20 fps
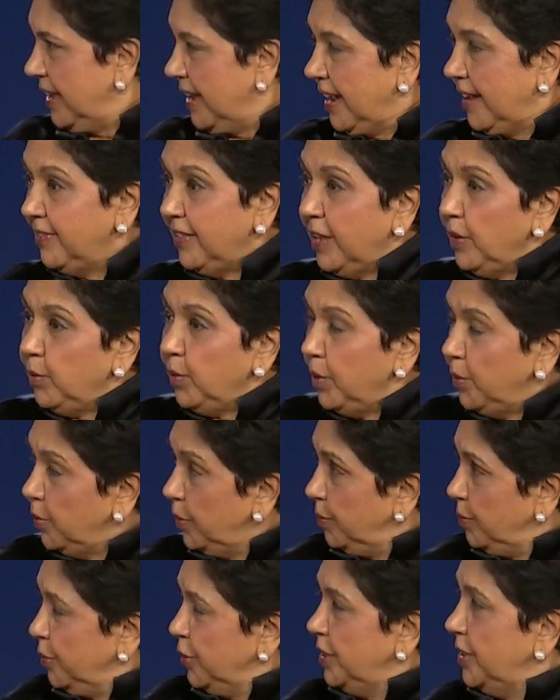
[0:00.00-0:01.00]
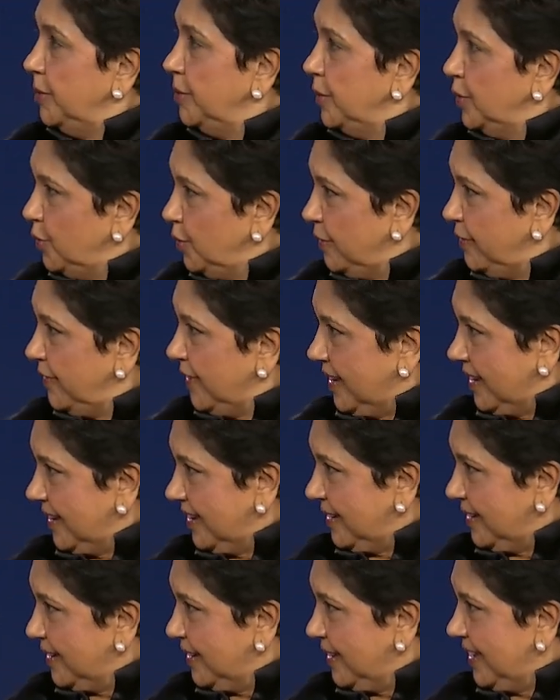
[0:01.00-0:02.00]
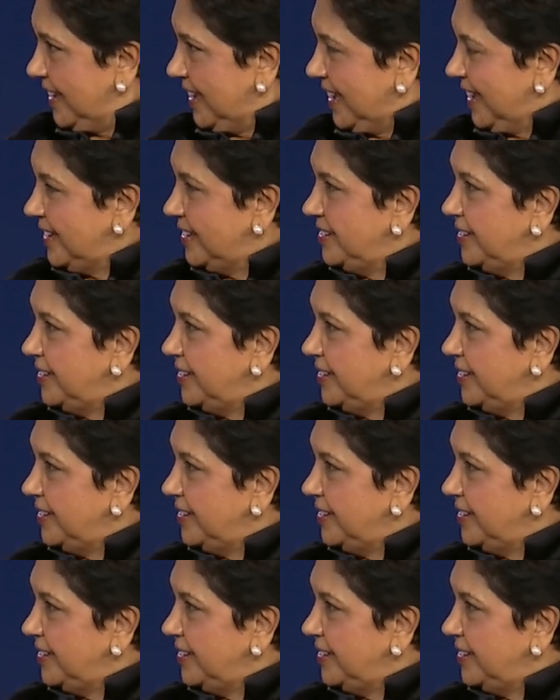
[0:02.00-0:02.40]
And then we would put them into a funnel and